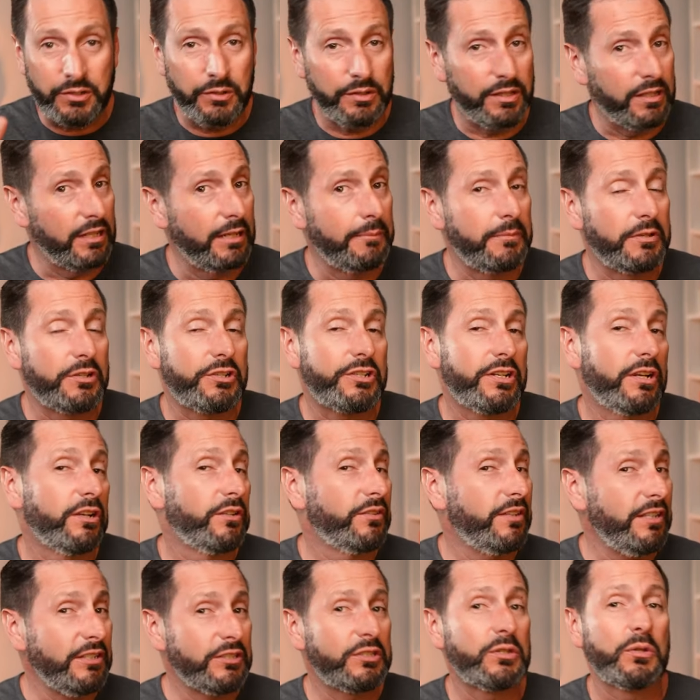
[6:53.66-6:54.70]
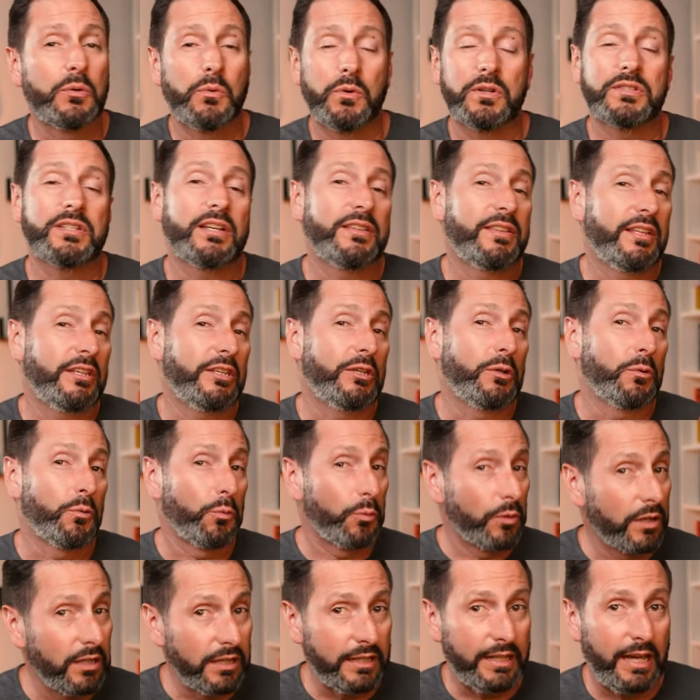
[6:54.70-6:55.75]
two that I'm gonna share, these are the ones I think you
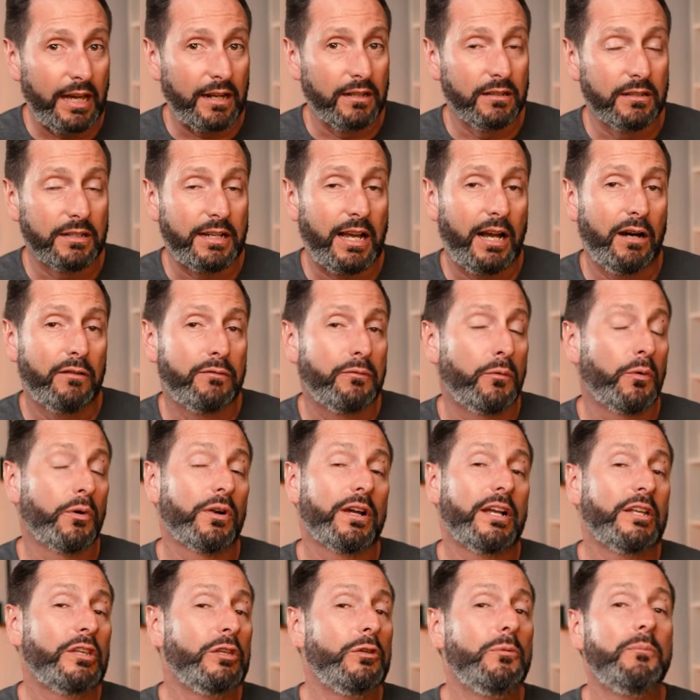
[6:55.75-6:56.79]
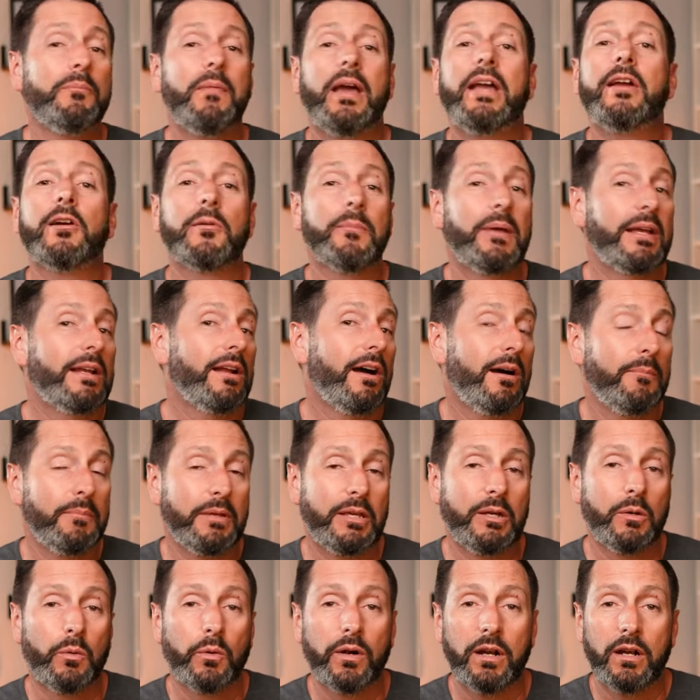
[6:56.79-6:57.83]
really gotta look out for and you may or may not
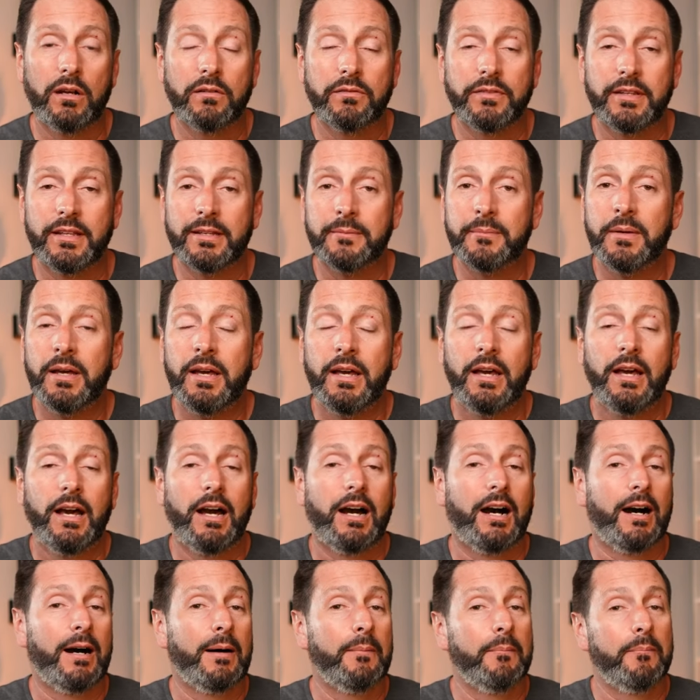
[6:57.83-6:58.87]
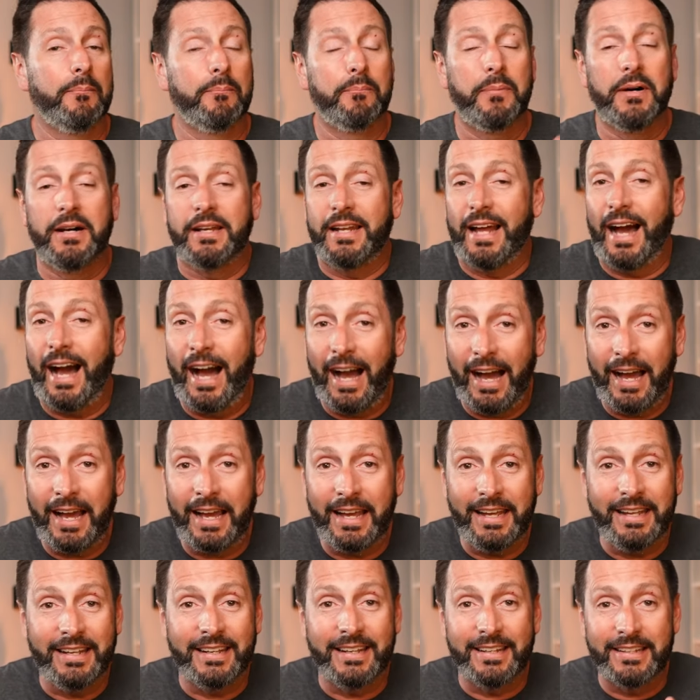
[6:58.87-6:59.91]
be aware of them, uh, but
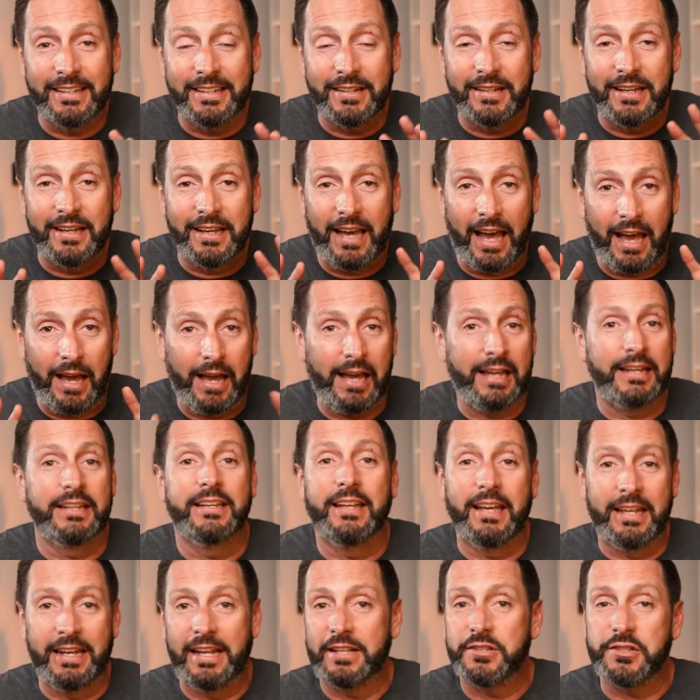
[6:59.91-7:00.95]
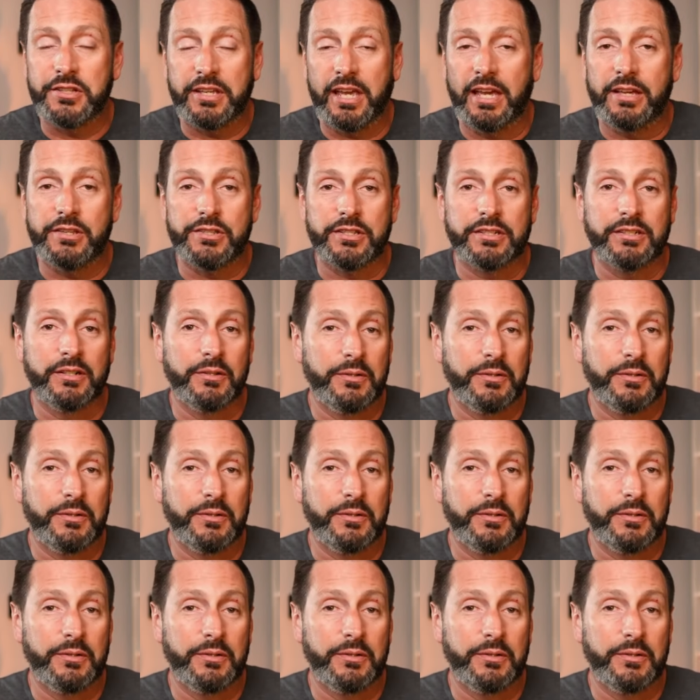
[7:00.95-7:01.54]
I had an education,